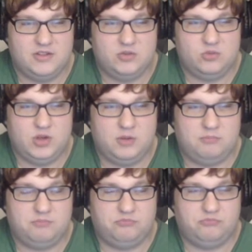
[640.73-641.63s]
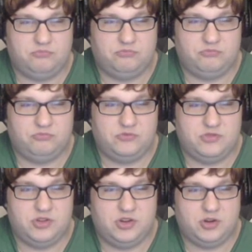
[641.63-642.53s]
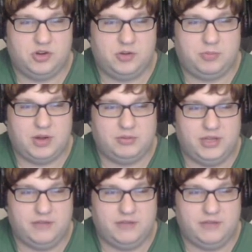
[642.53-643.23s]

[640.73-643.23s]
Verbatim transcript: Well, you're gonna probably get